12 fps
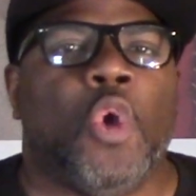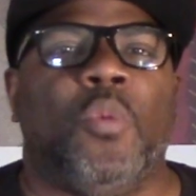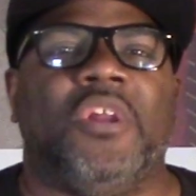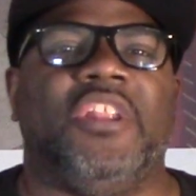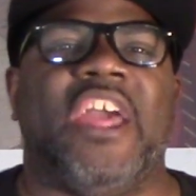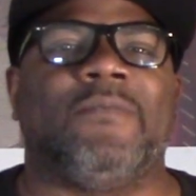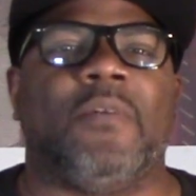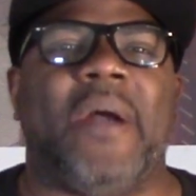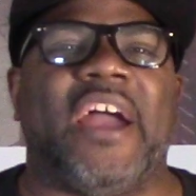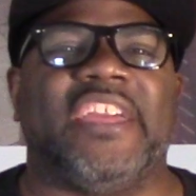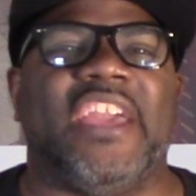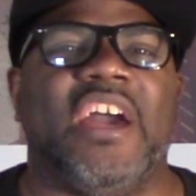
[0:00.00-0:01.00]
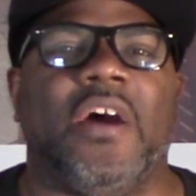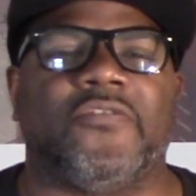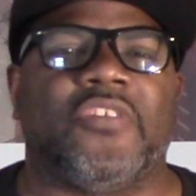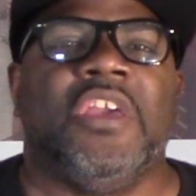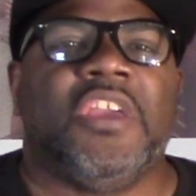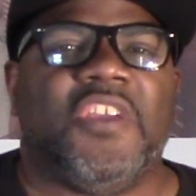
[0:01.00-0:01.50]
when everybody else
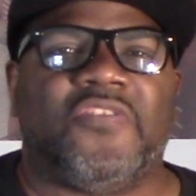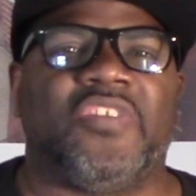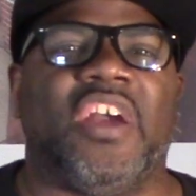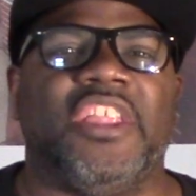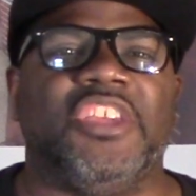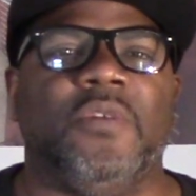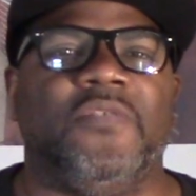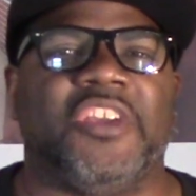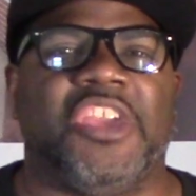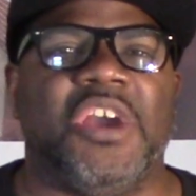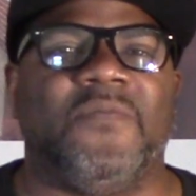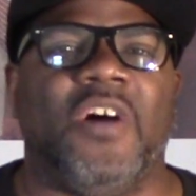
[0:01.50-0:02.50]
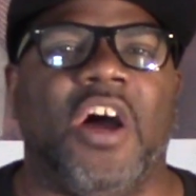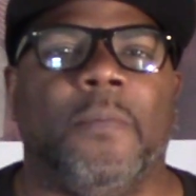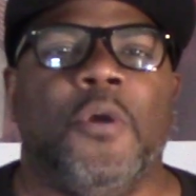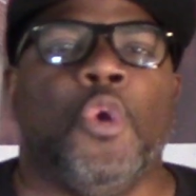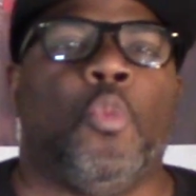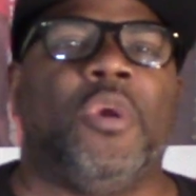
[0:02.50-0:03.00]
is telling you to give
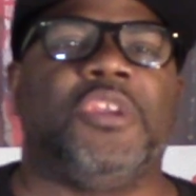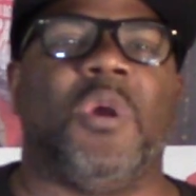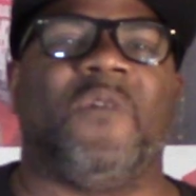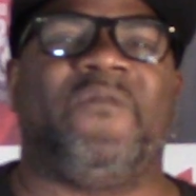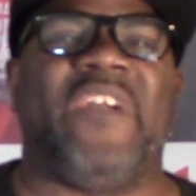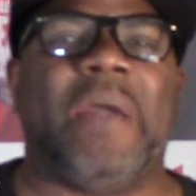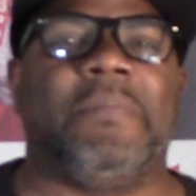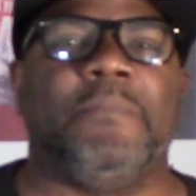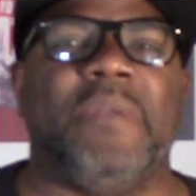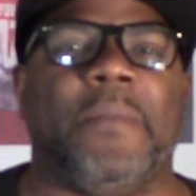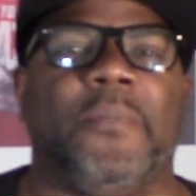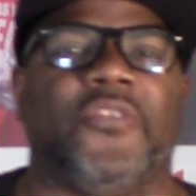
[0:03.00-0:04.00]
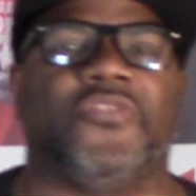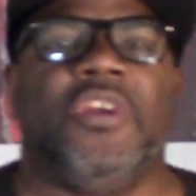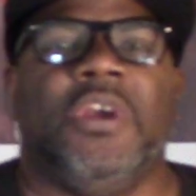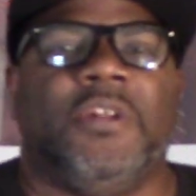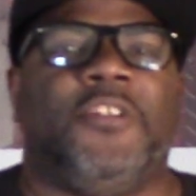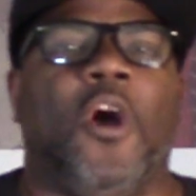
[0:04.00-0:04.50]
up, when your family members
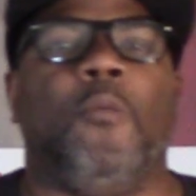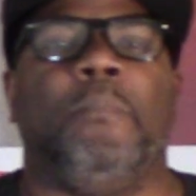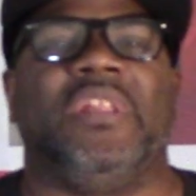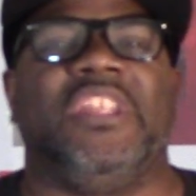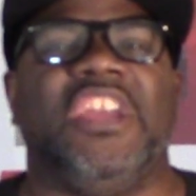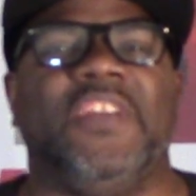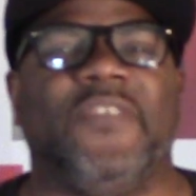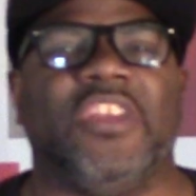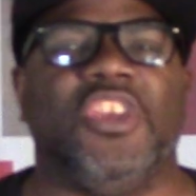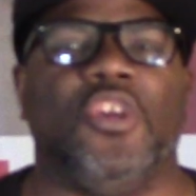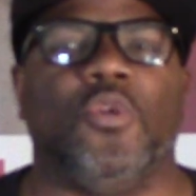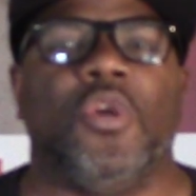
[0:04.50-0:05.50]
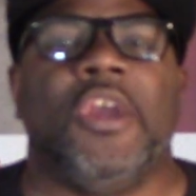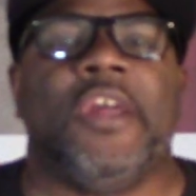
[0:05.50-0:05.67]
don't believe in you,